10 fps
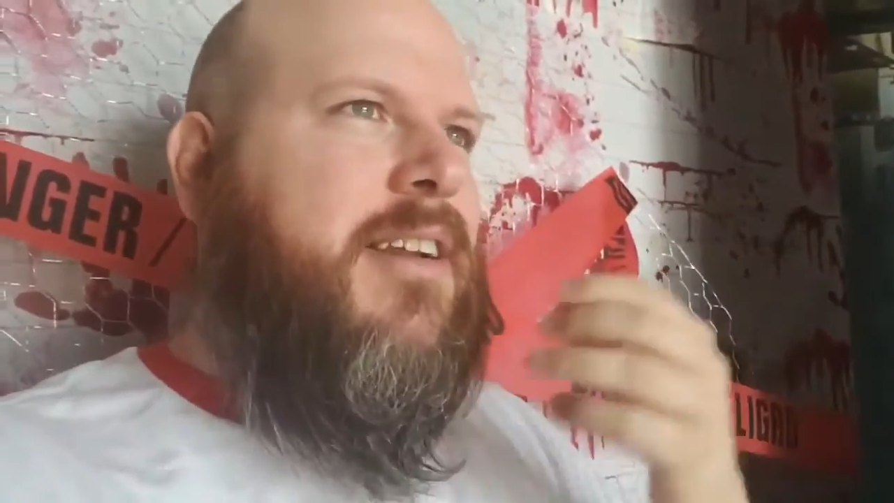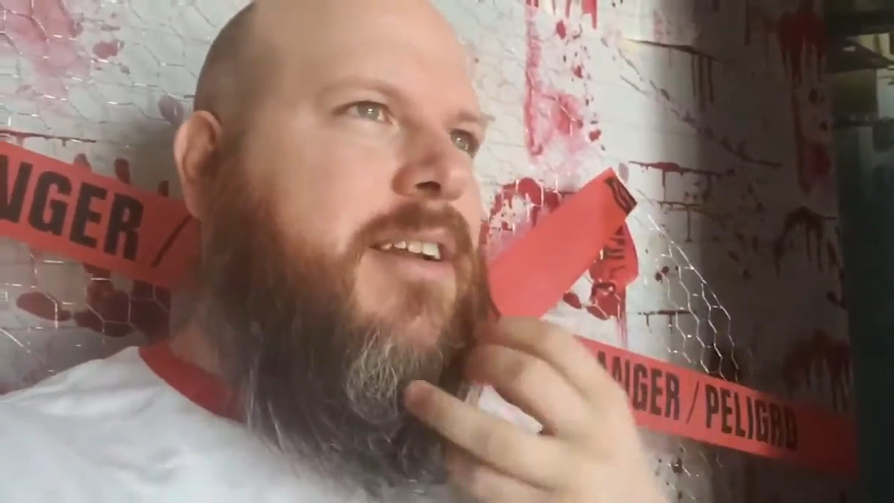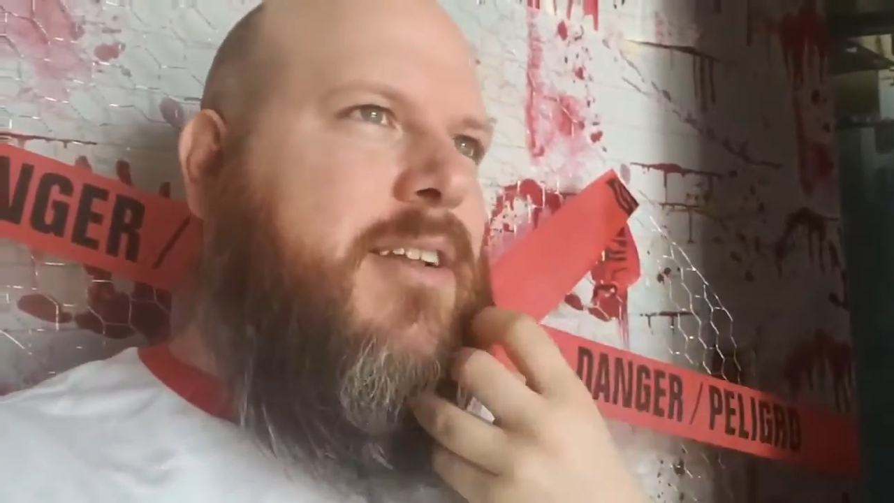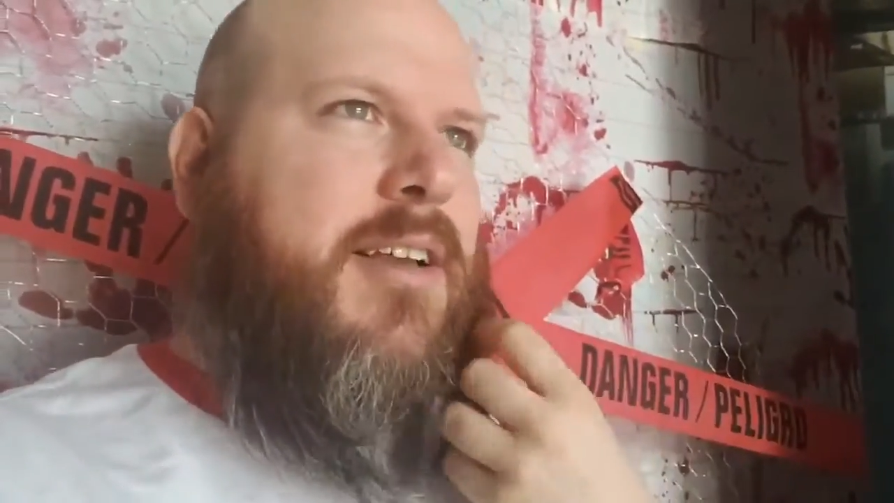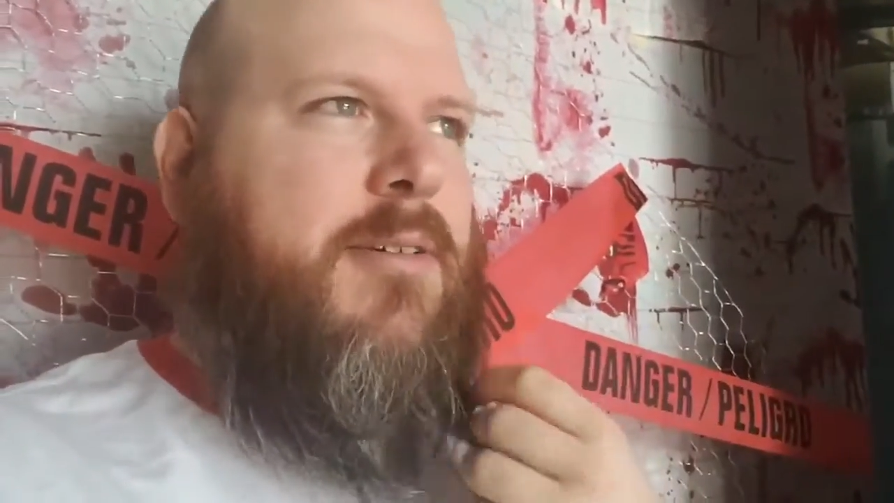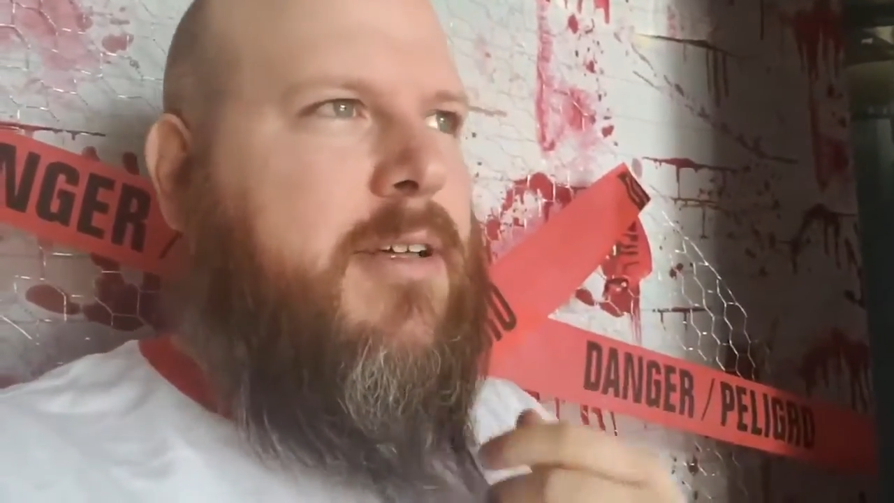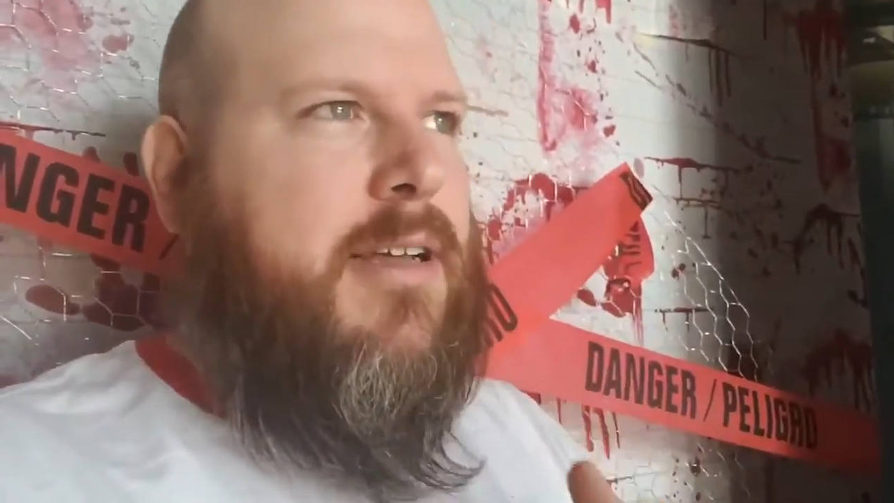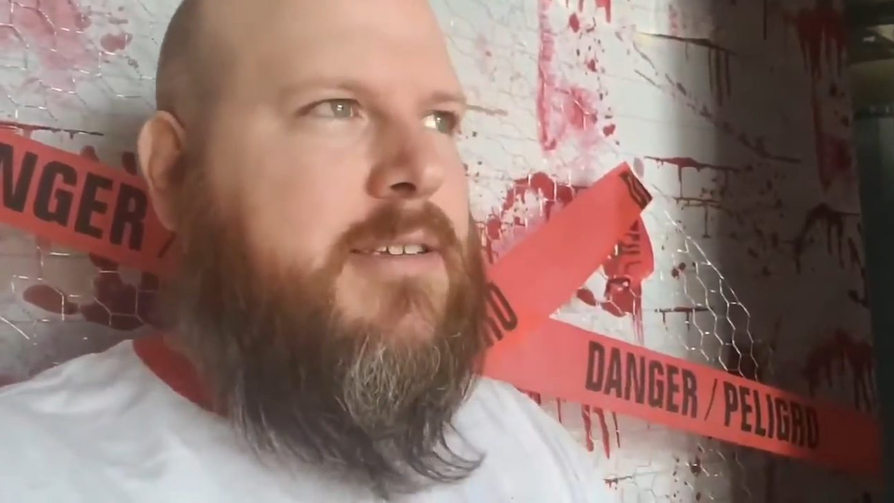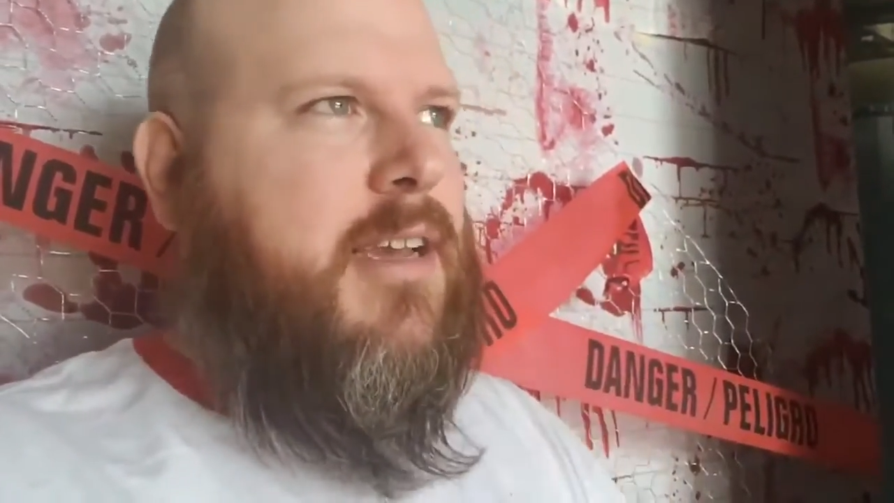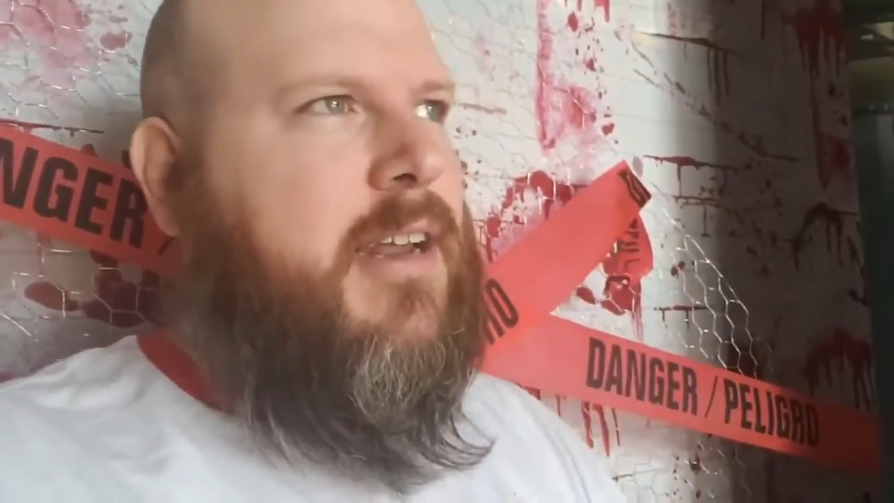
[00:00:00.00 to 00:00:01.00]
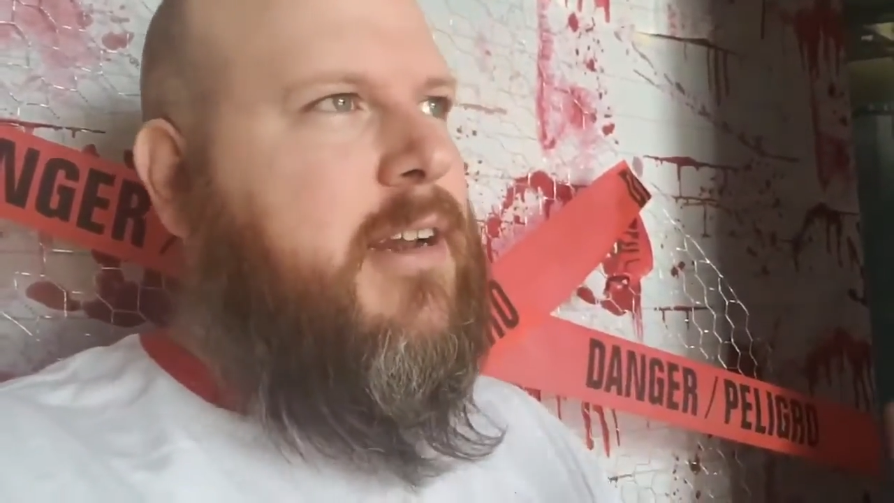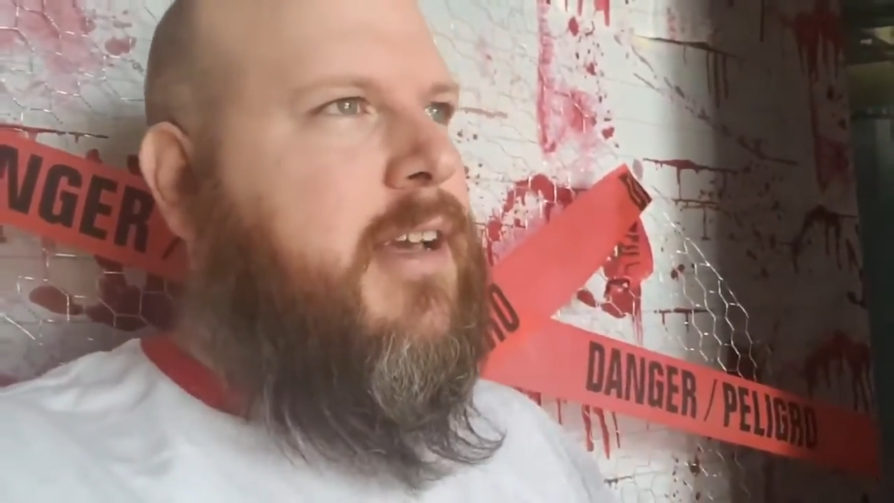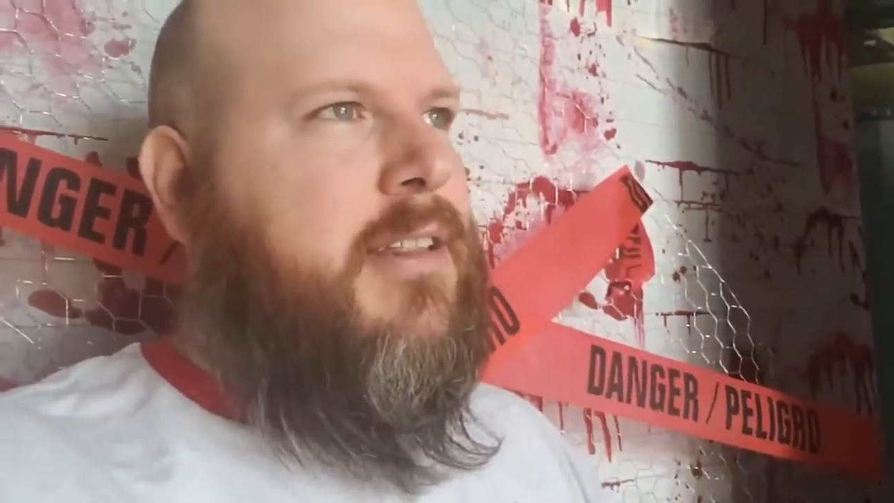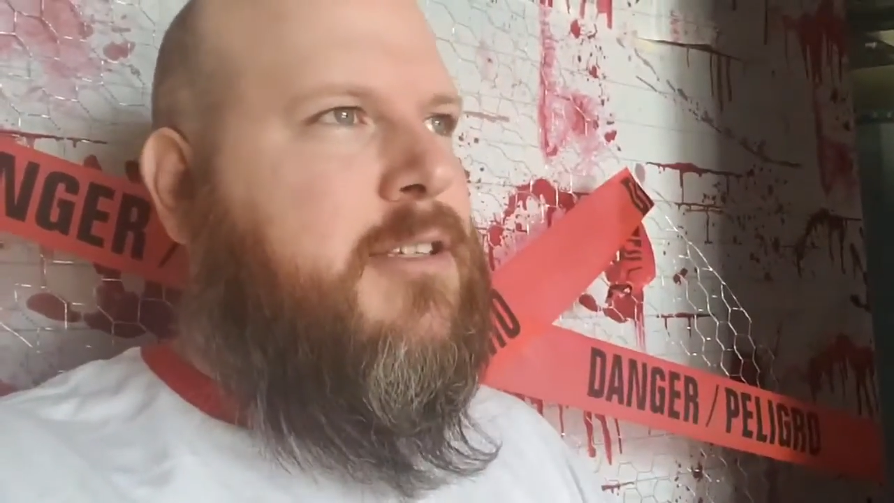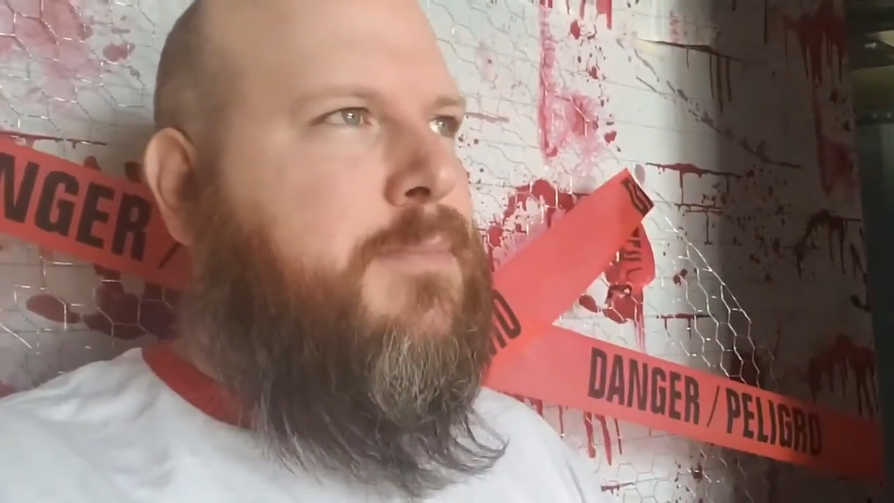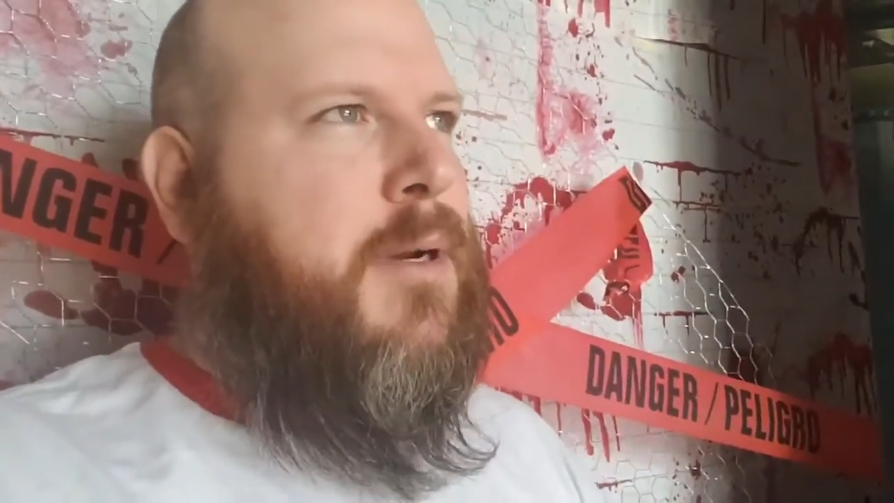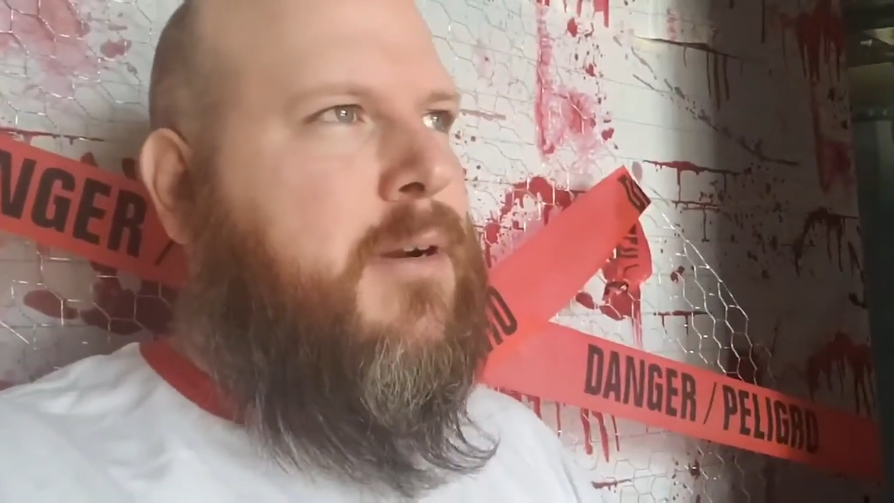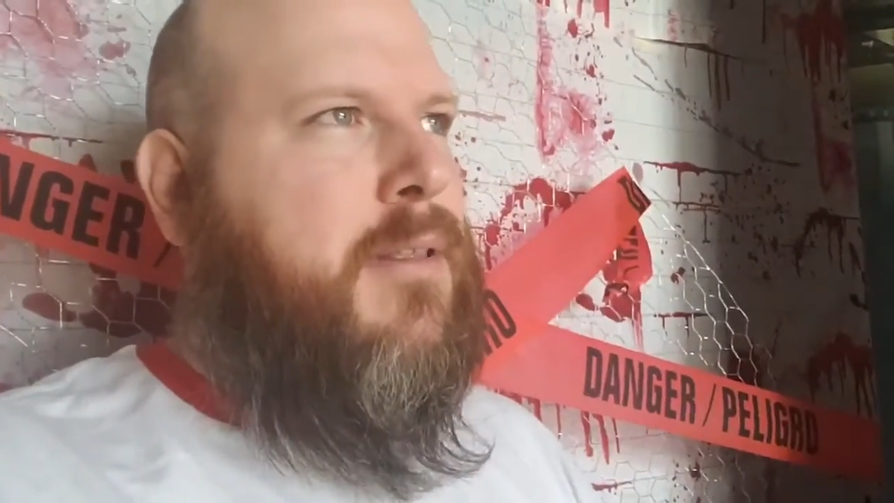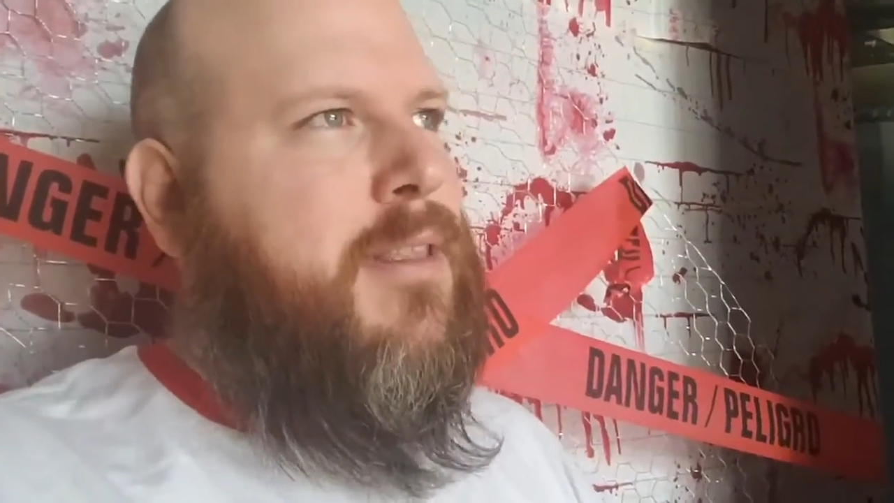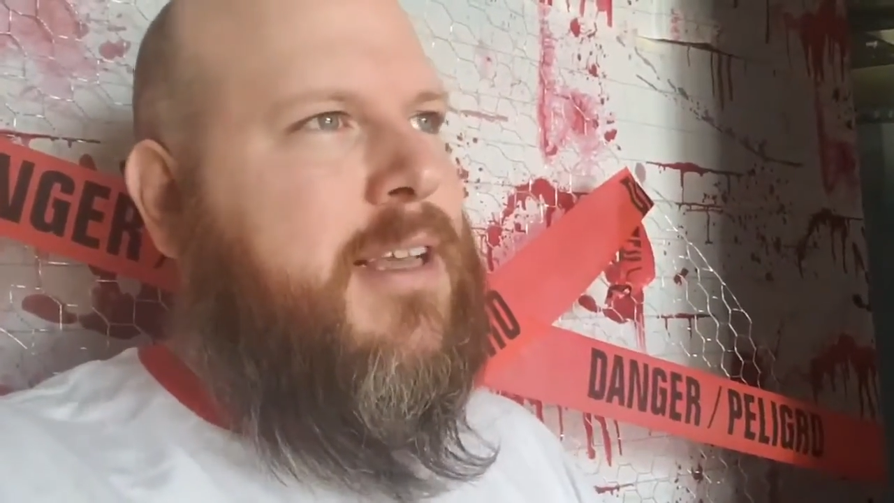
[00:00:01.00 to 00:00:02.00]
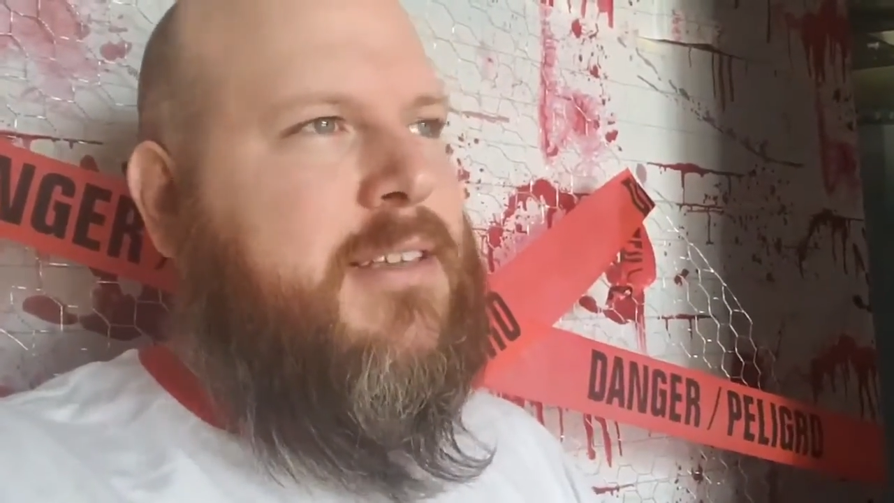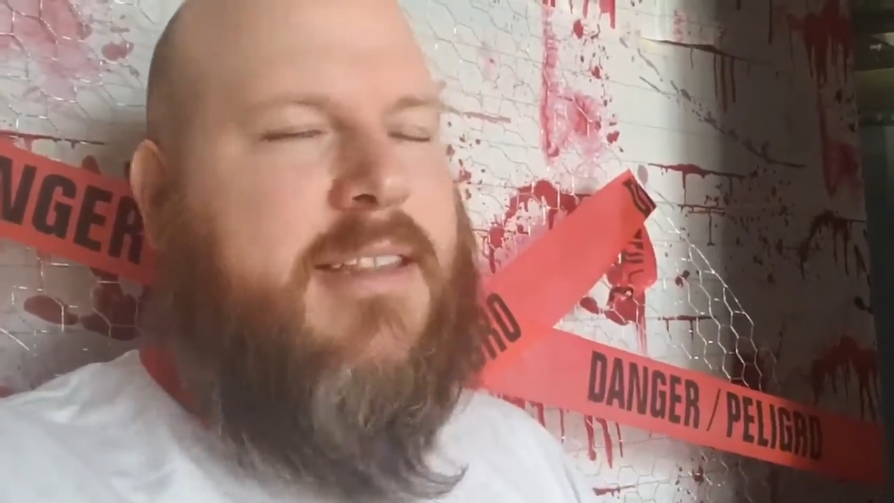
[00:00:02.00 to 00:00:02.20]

And you're like, "Well, that's kind of not in the spirit of things."